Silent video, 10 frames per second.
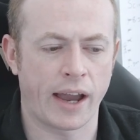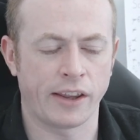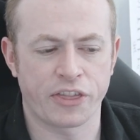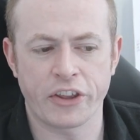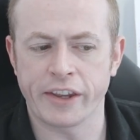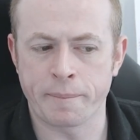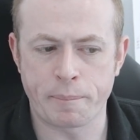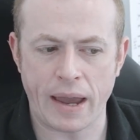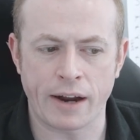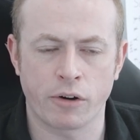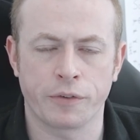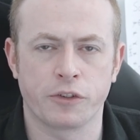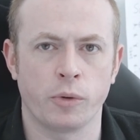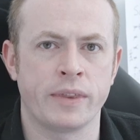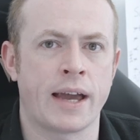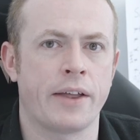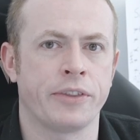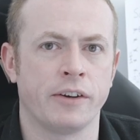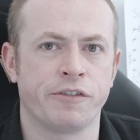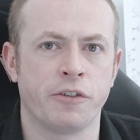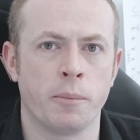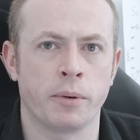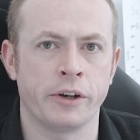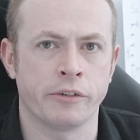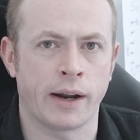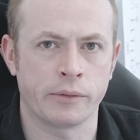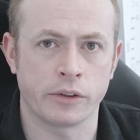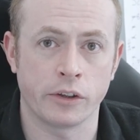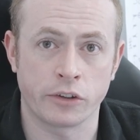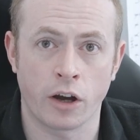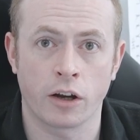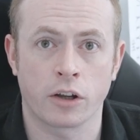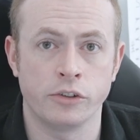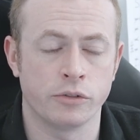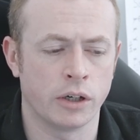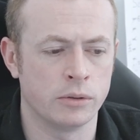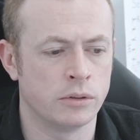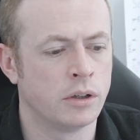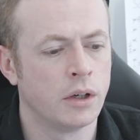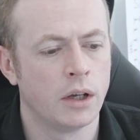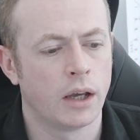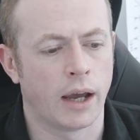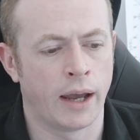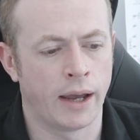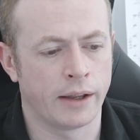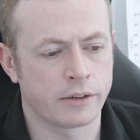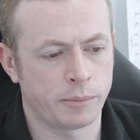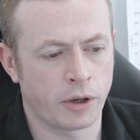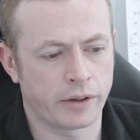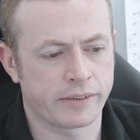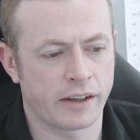I think you're better off doing that than fumbling around in the dark on your own, uh, to be honest.